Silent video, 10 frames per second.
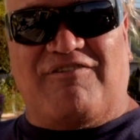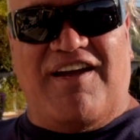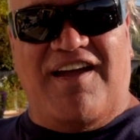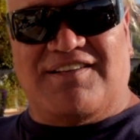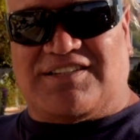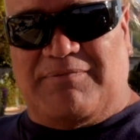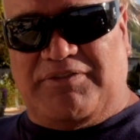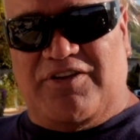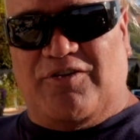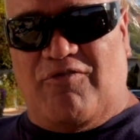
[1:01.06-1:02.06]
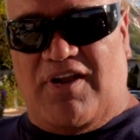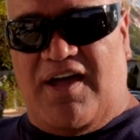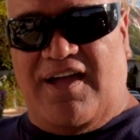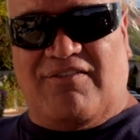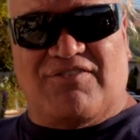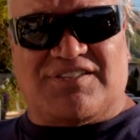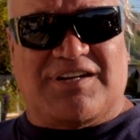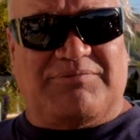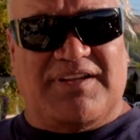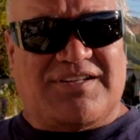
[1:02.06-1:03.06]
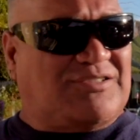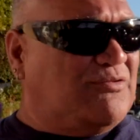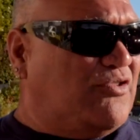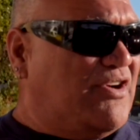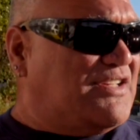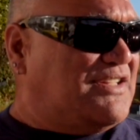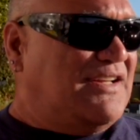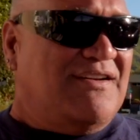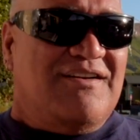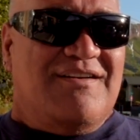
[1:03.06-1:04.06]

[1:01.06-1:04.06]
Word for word: when something you don't like or something is too noisy